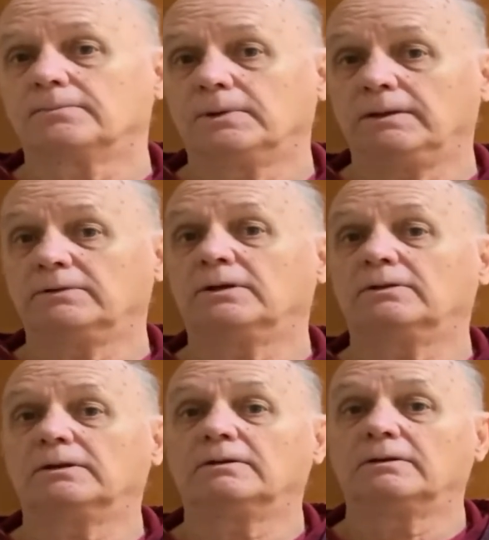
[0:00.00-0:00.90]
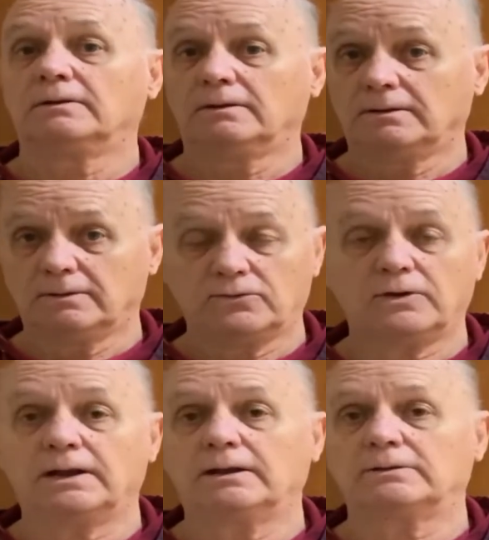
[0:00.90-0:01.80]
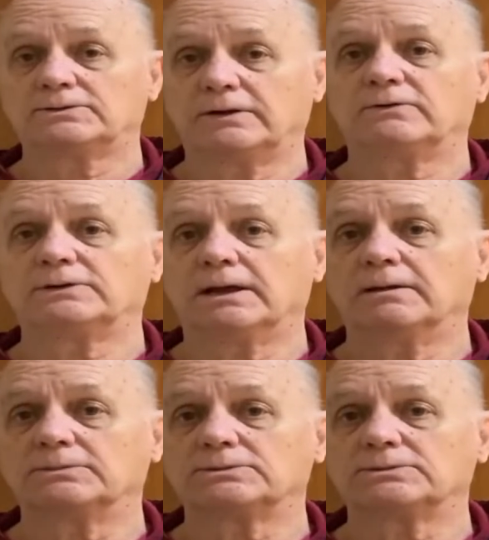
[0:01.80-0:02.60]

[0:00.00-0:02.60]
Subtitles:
even though they trying several times.